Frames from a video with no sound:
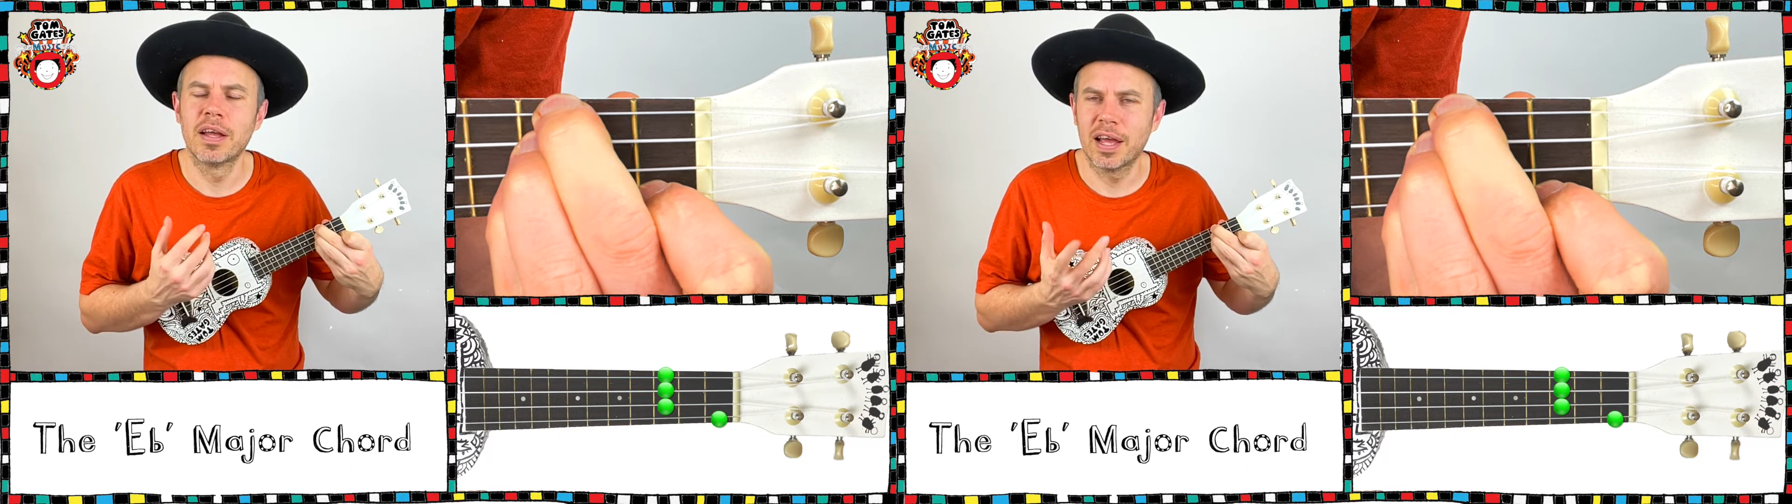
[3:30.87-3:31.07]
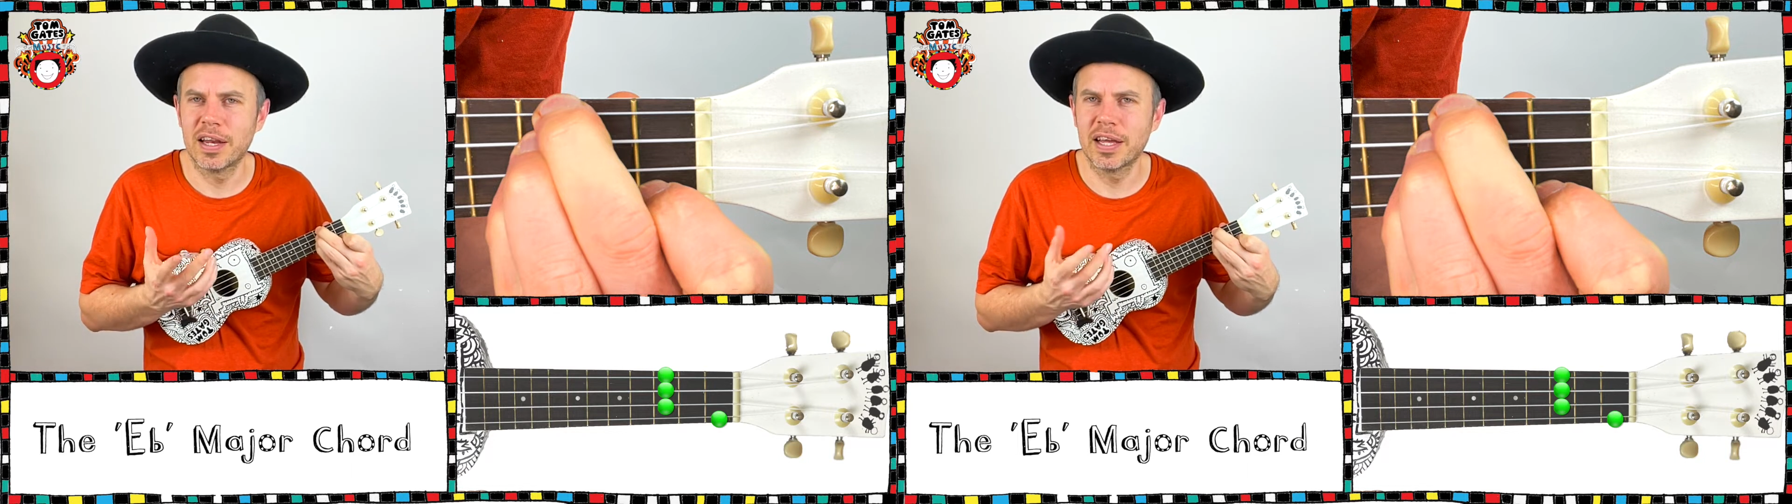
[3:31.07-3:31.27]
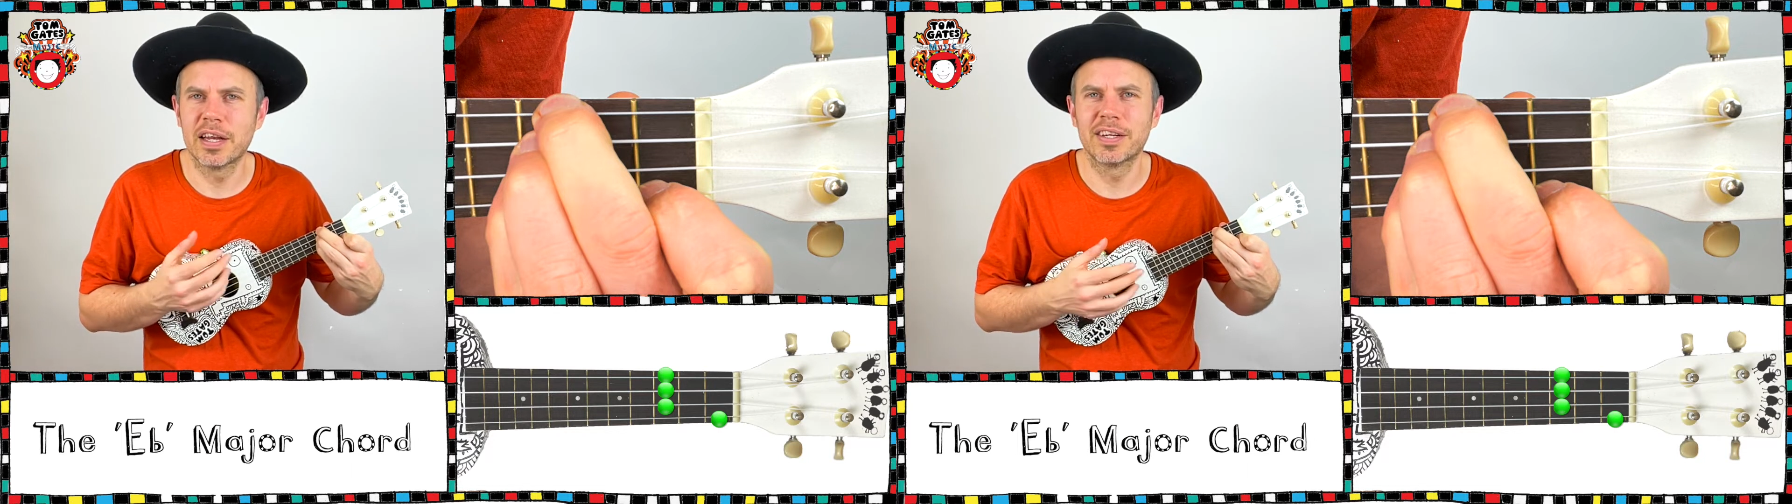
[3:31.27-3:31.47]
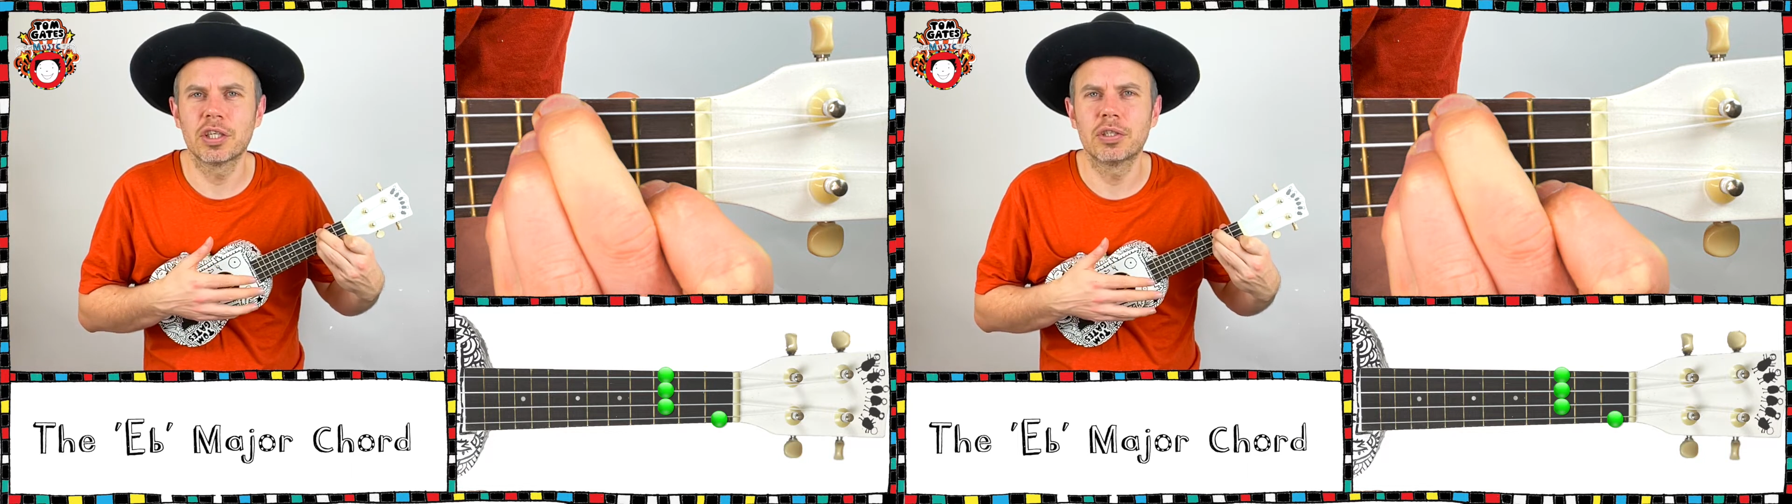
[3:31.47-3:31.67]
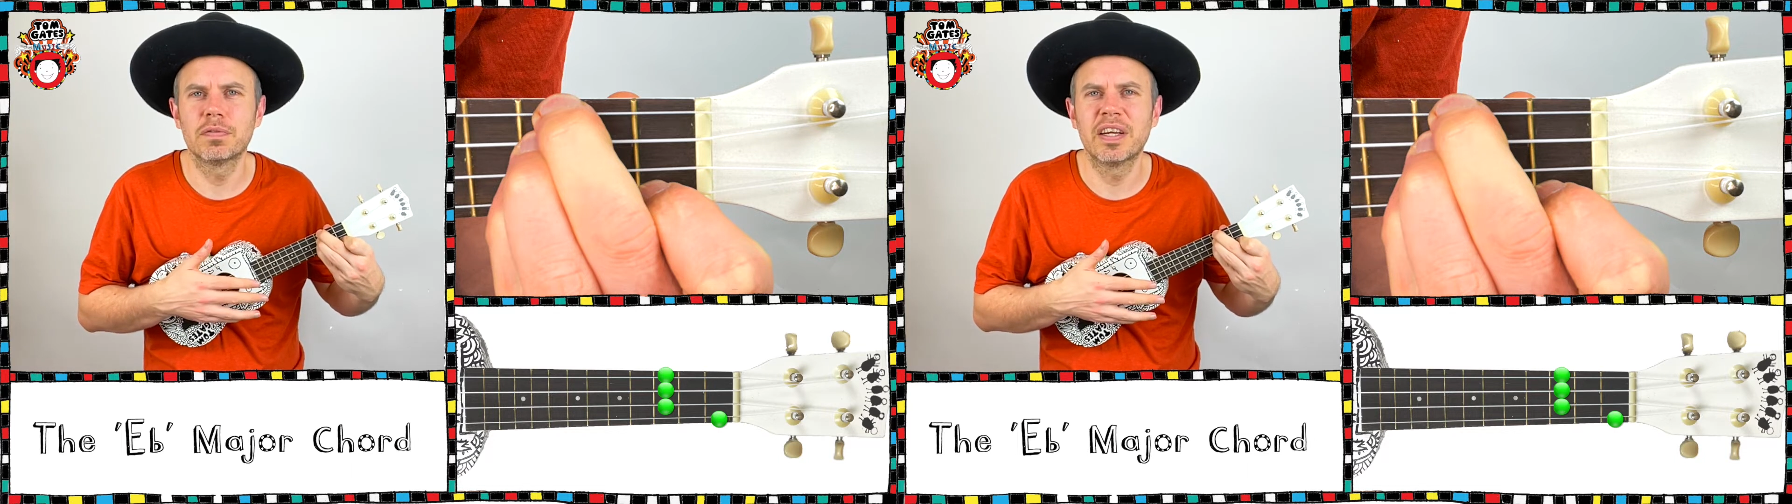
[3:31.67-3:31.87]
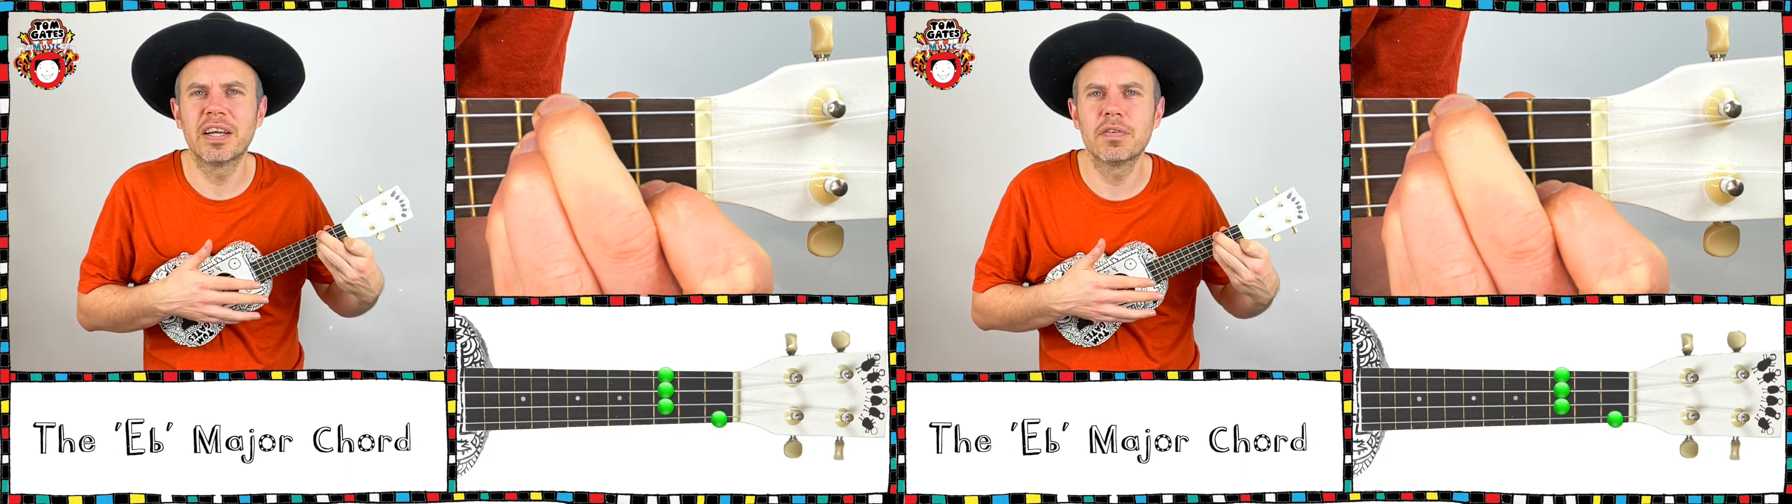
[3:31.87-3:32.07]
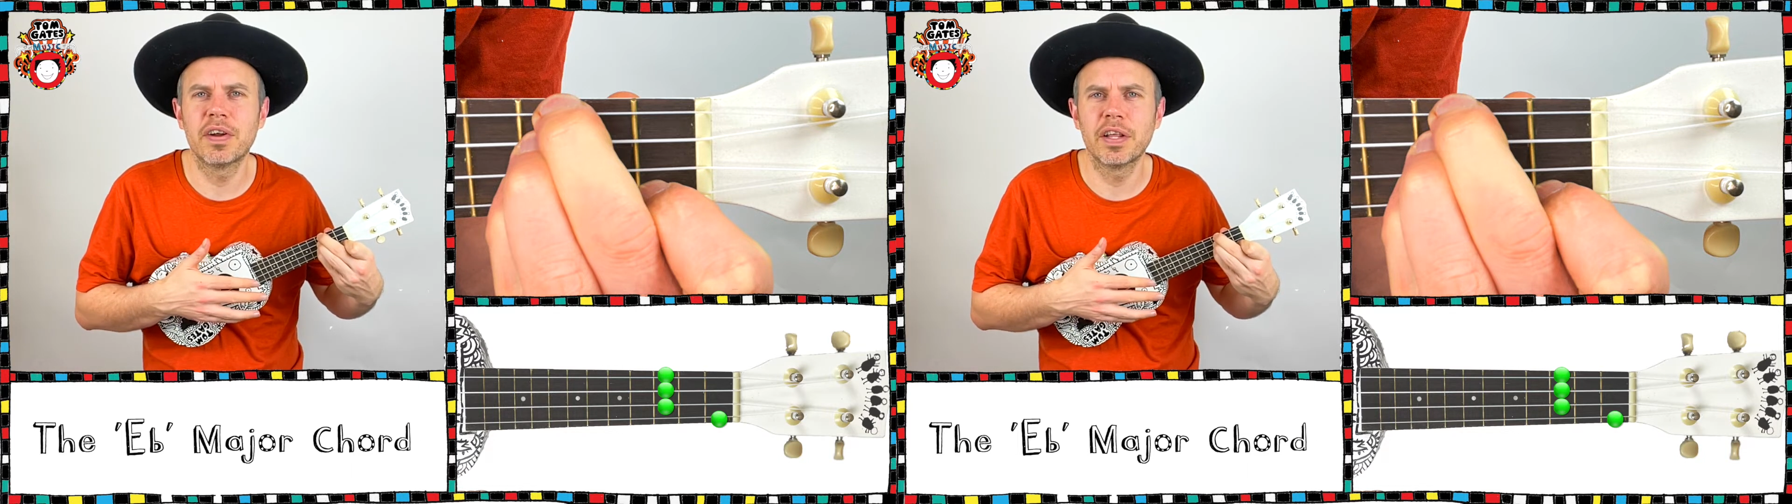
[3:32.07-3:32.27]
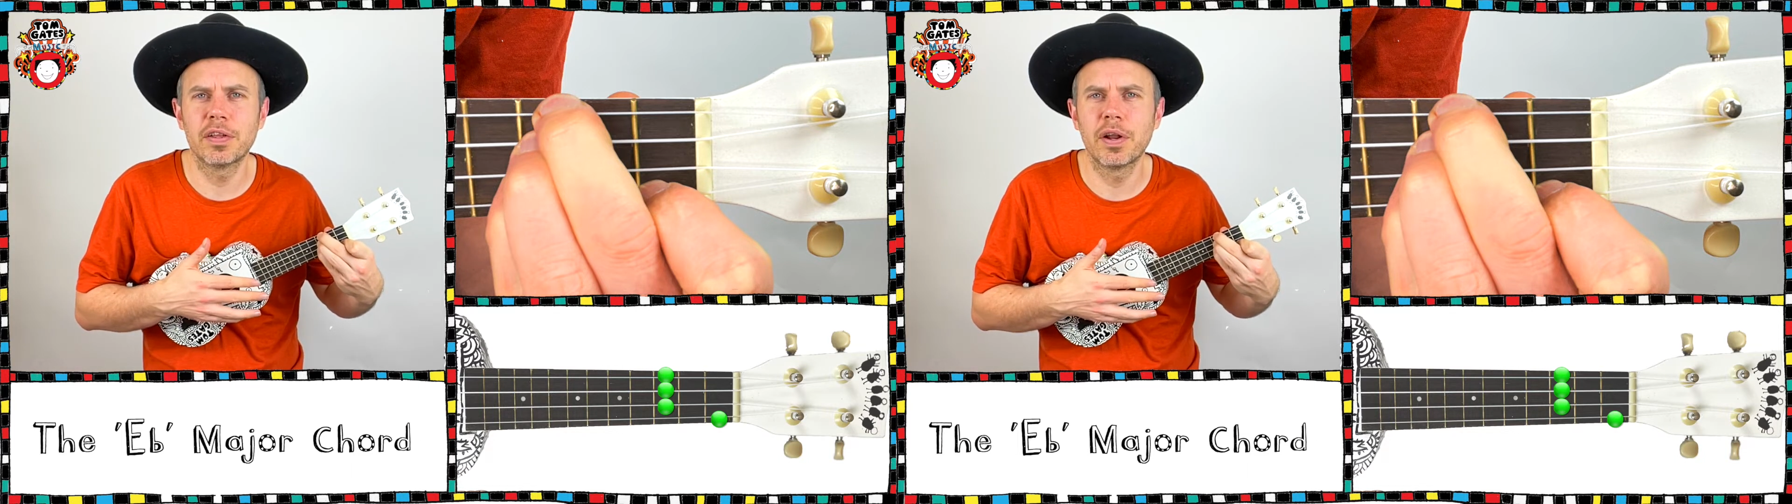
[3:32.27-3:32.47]
And again, adjust your fingers if
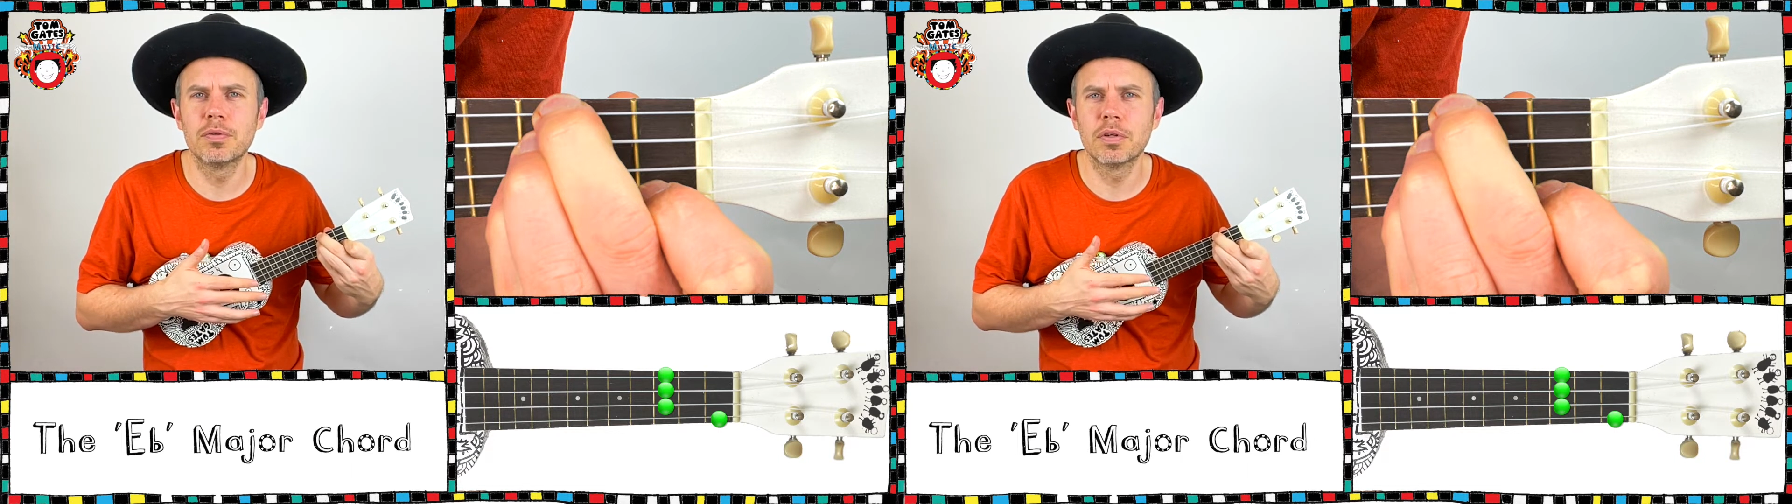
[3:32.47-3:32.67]
any of the notes